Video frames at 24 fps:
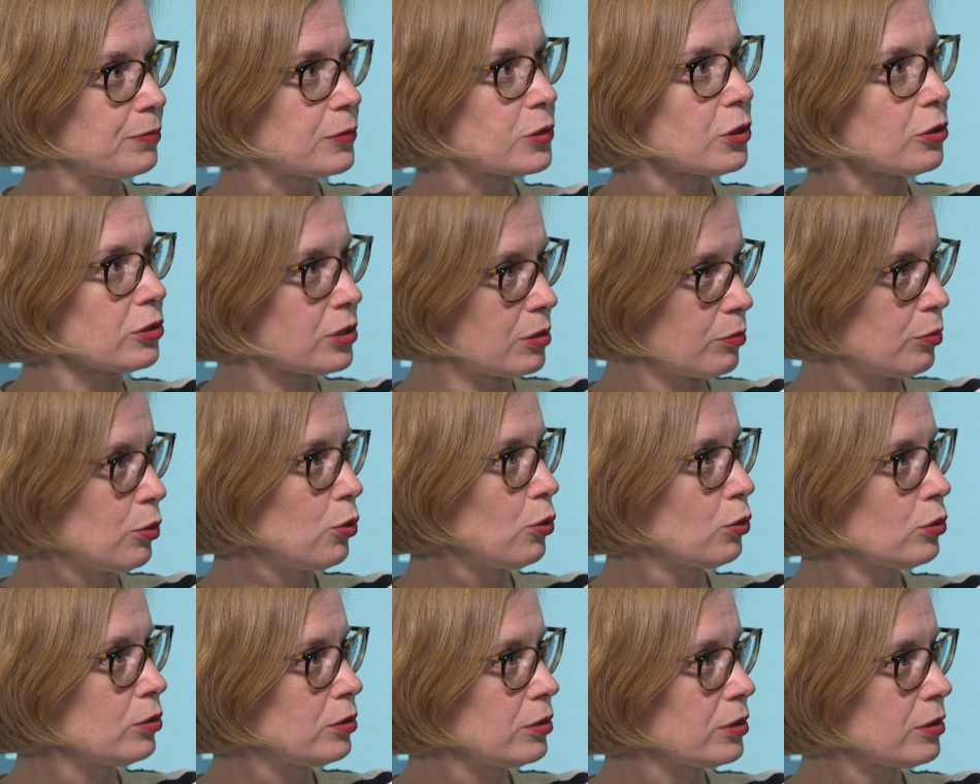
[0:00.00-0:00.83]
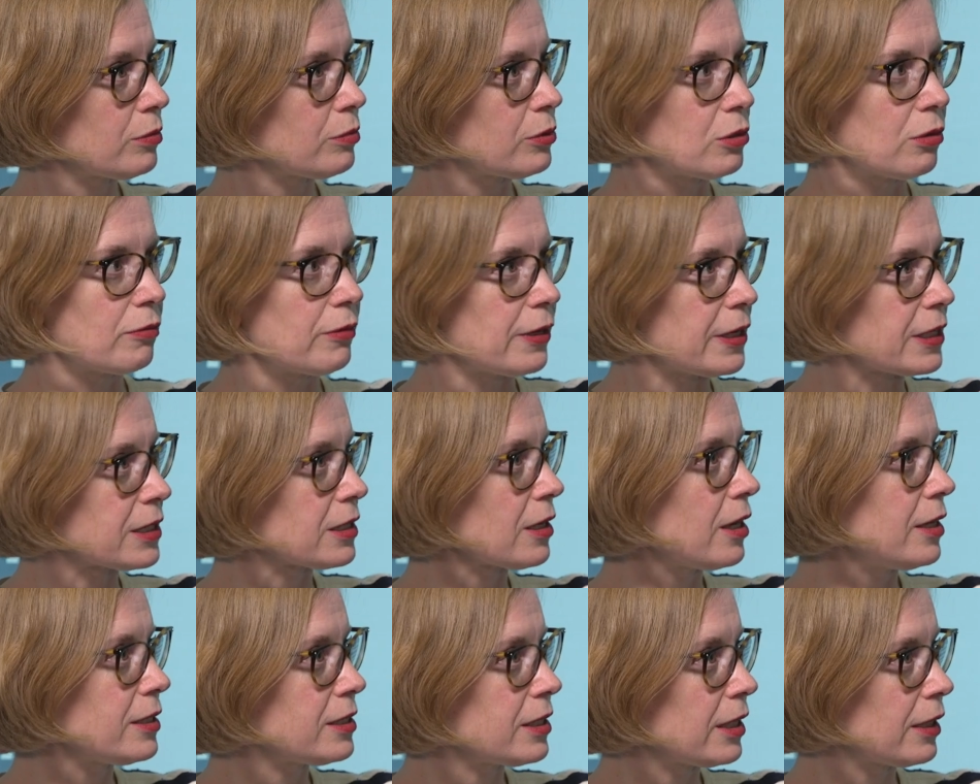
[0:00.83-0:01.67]
So it's important, it's not very
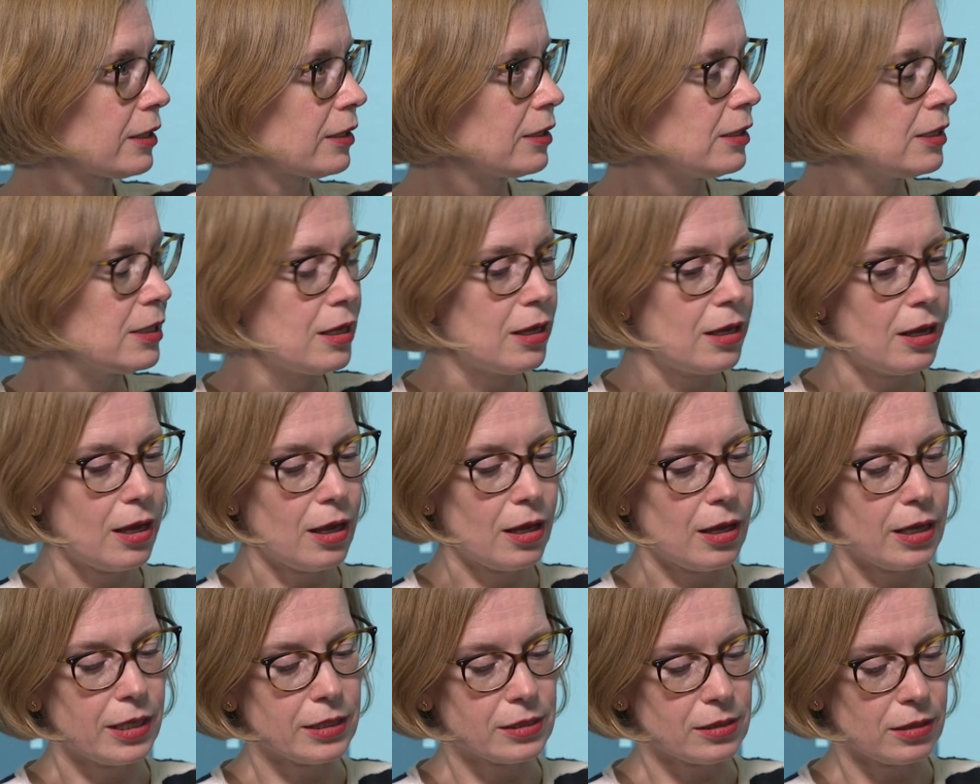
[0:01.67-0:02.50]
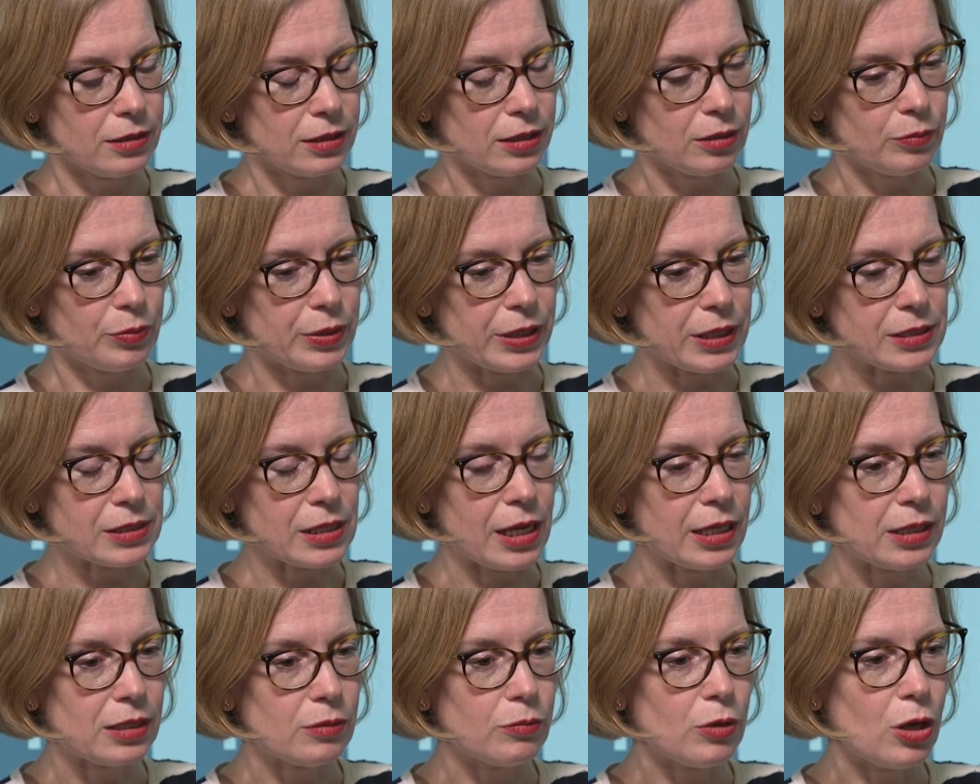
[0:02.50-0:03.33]
exciting, it's a little piece.
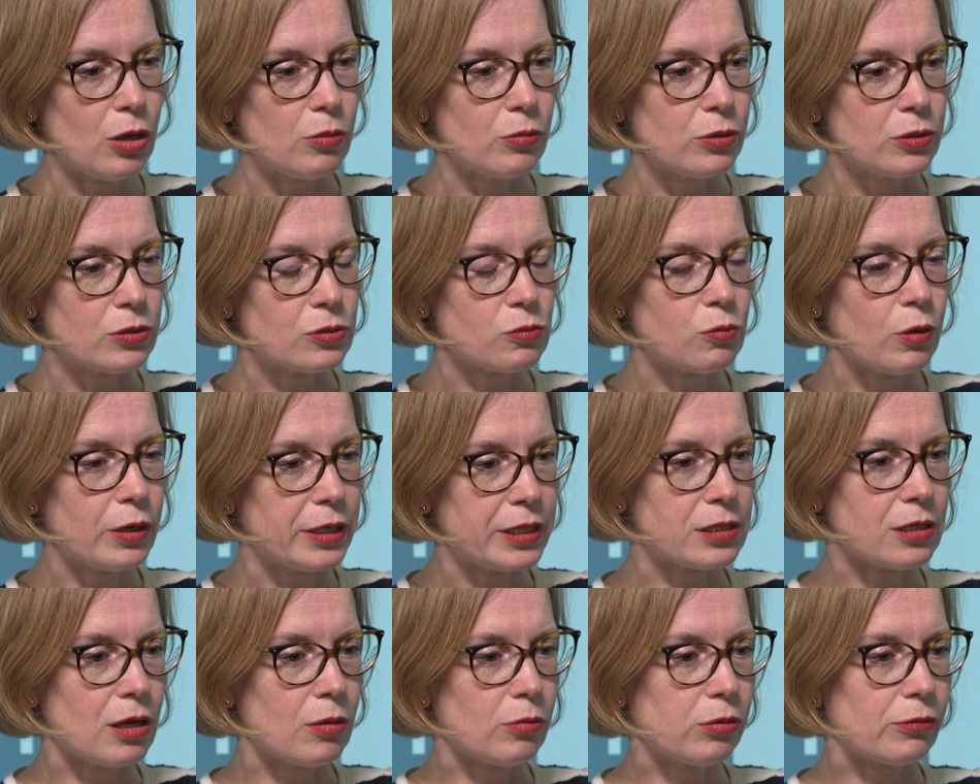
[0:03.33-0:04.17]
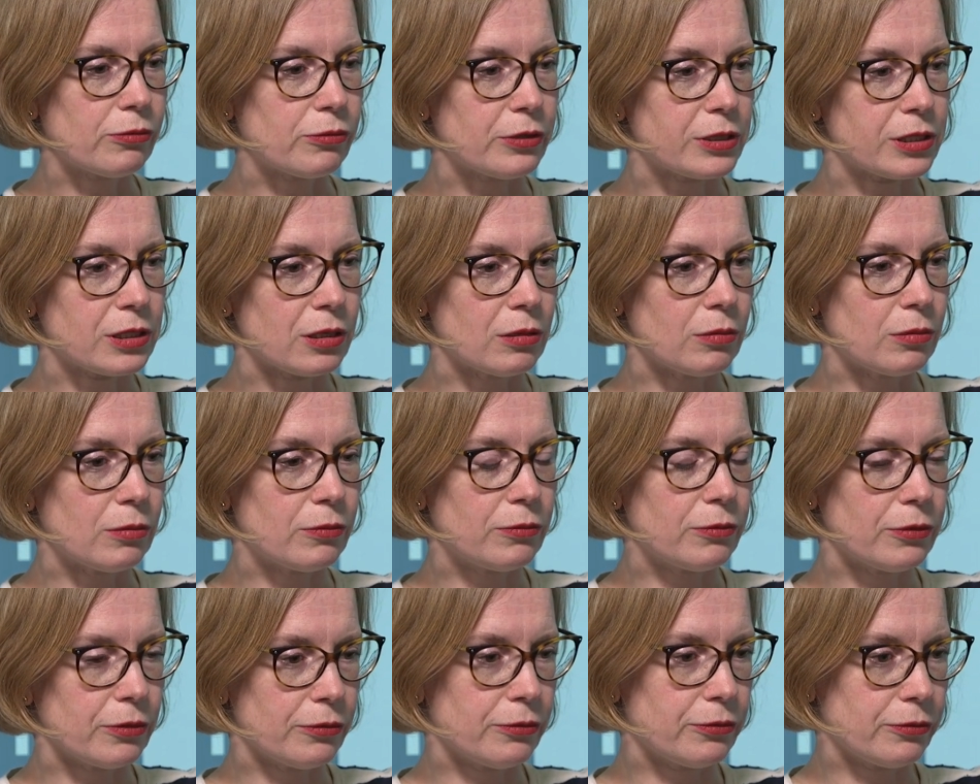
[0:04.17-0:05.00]
At the moment, one example, for
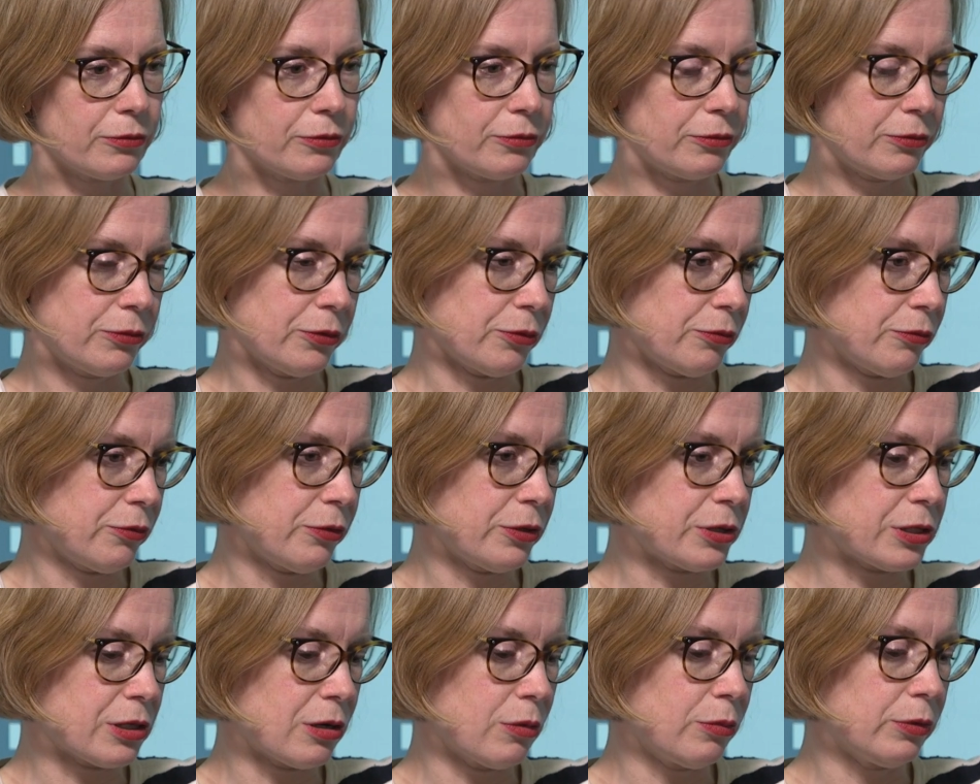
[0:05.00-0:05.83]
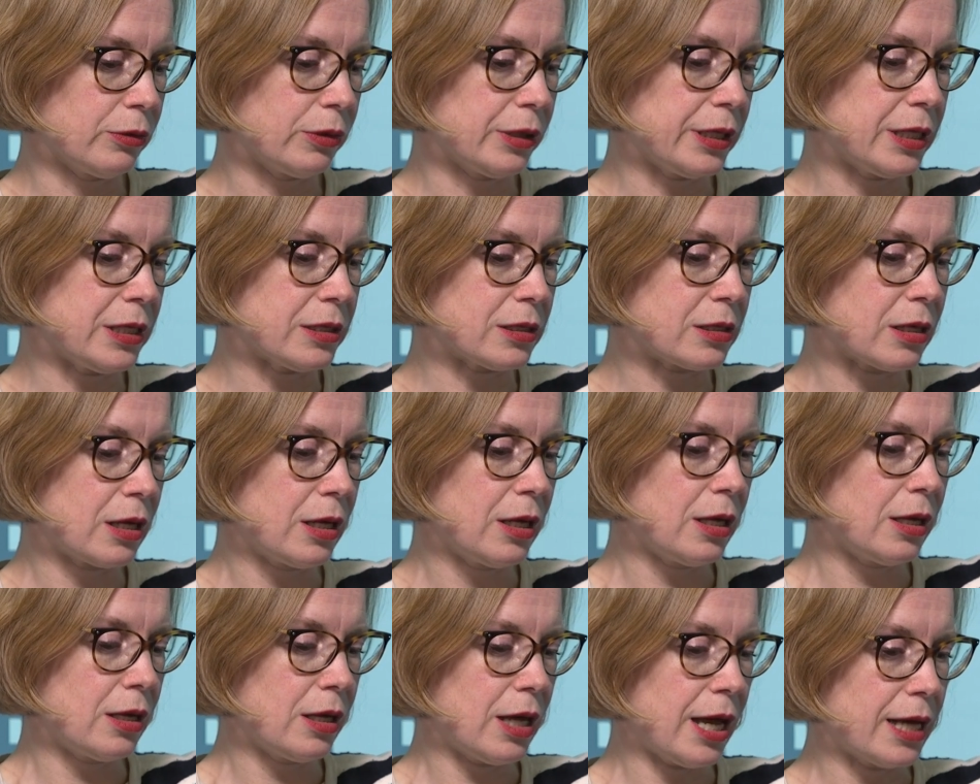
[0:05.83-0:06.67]
example,
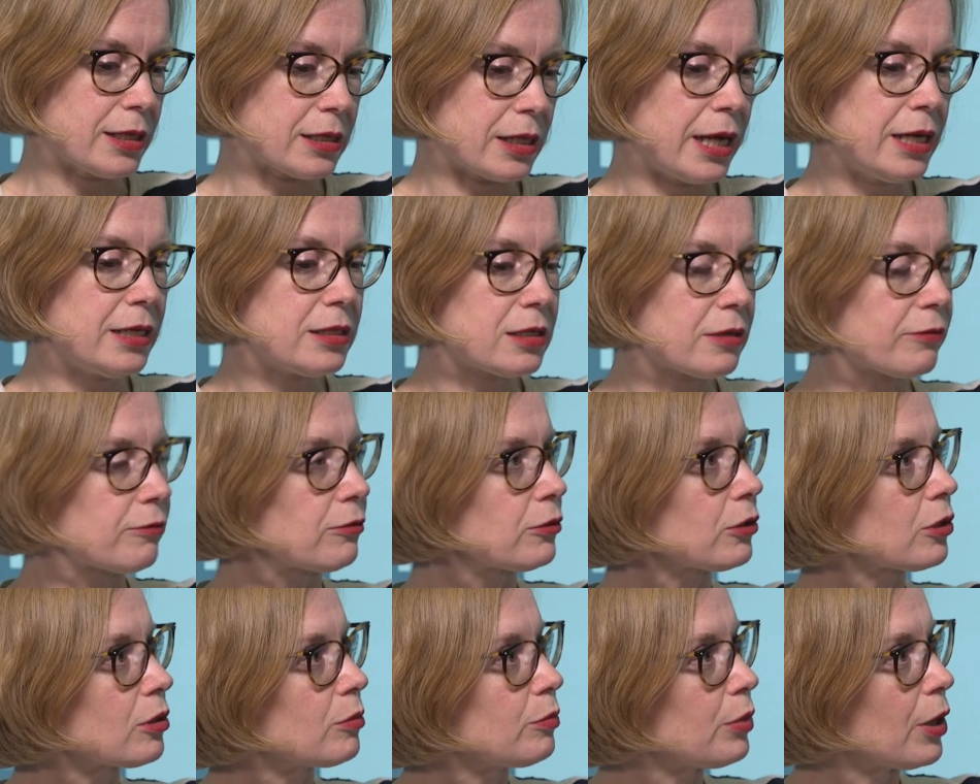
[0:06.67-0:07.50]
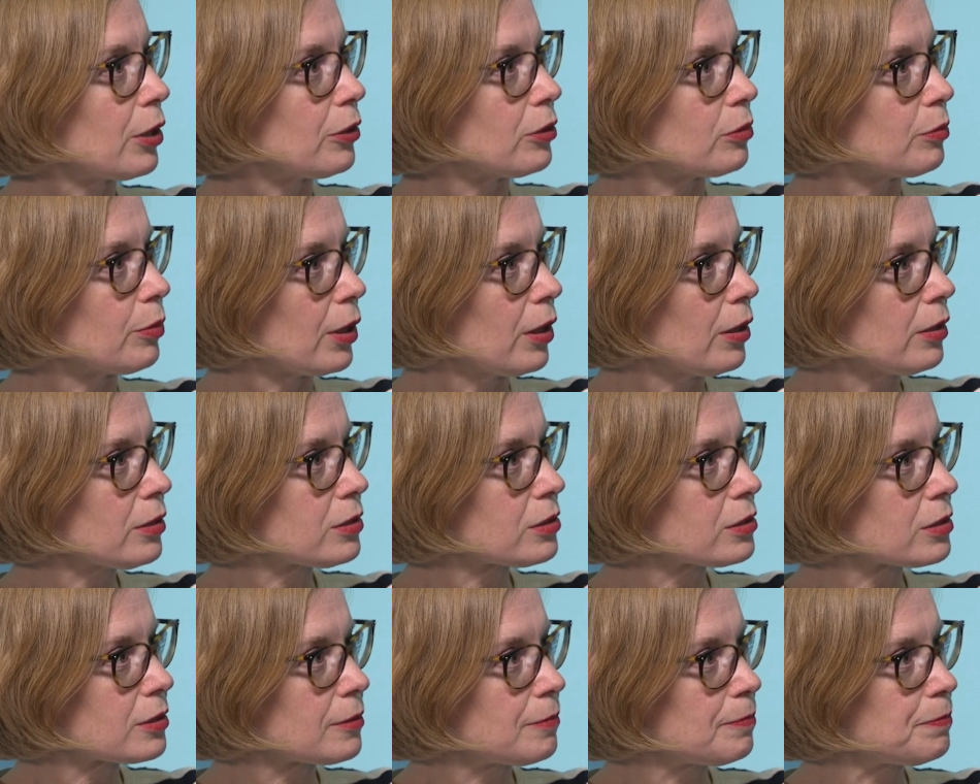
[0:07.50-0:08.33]
has 8 different component
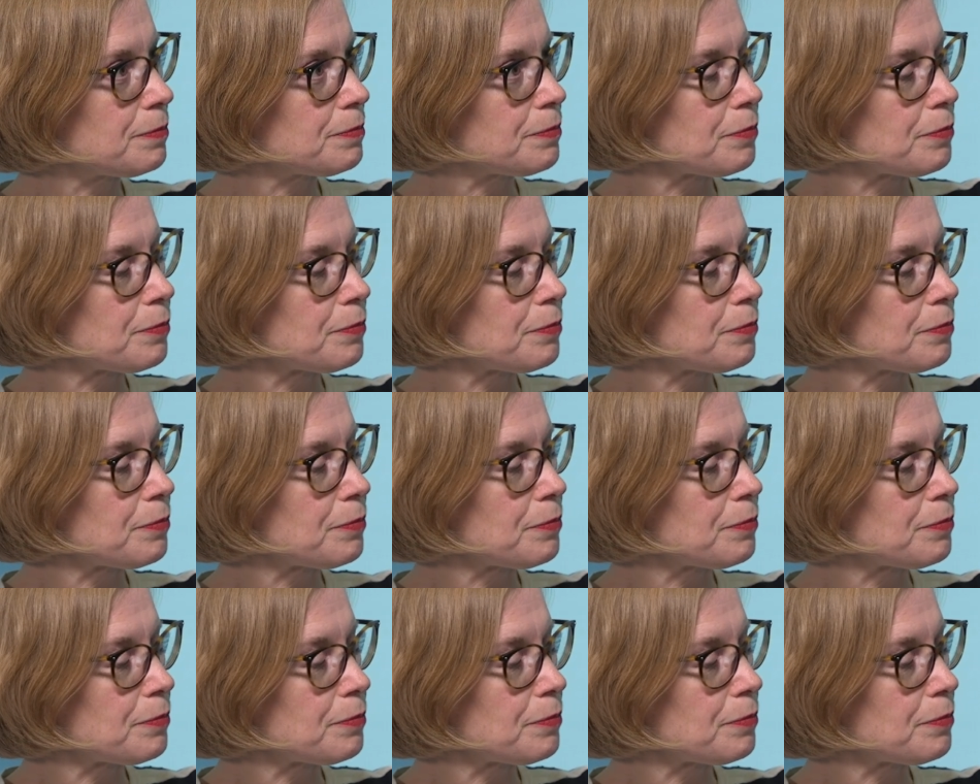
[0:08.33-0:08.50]
parts.